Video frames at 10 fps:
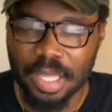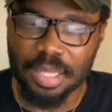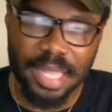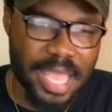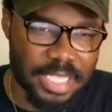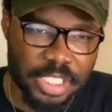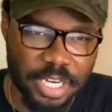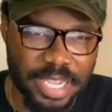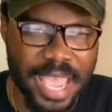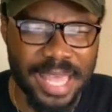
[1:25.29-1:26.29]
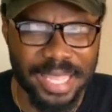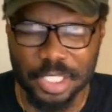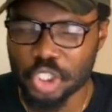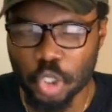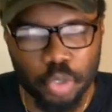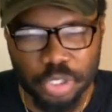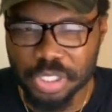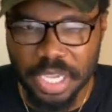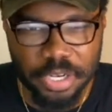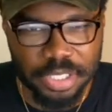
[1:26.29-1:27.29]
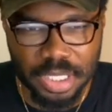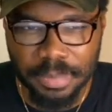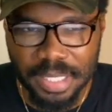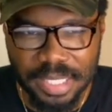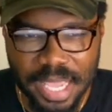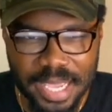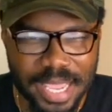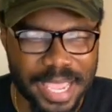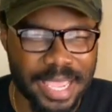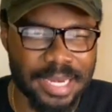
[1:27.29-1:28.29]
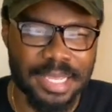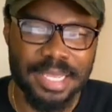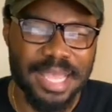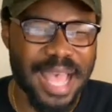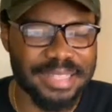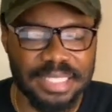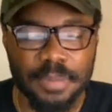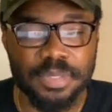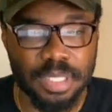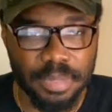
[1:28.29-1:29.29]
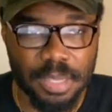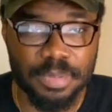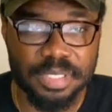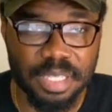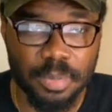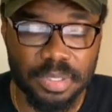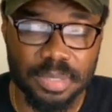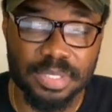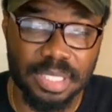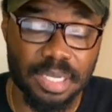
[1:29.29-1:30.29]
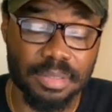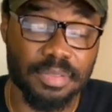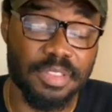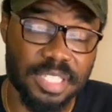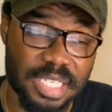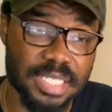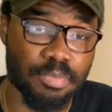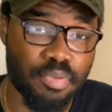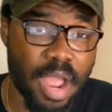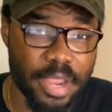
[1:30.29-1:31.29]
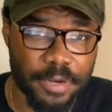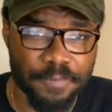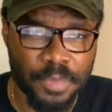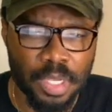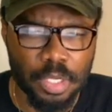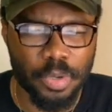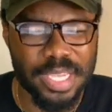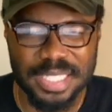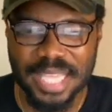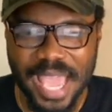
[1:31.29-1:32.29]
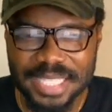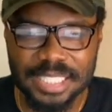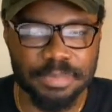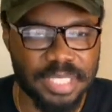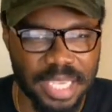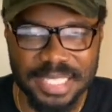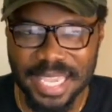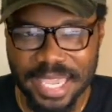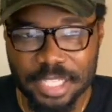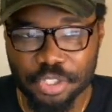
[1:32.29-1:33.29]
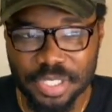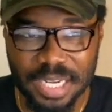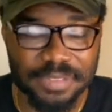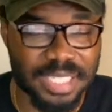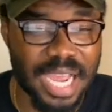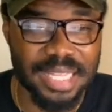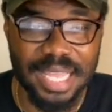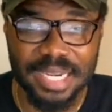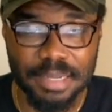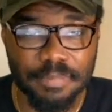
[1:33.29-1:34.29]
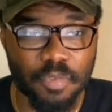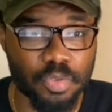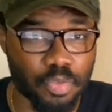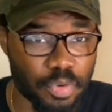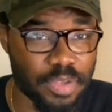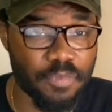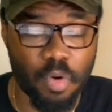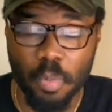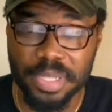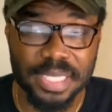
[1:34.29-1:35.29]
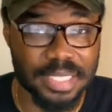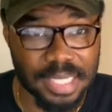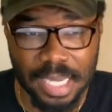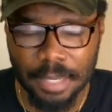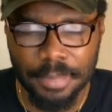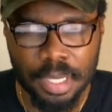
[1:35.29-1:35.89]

Last year, he had like a shoulder stinger or something like that, and I think that was something he was dealing with this, um, the season prior. You know, he just has some ticky-tack injuries that have sidelined him for three, four weeks at a time.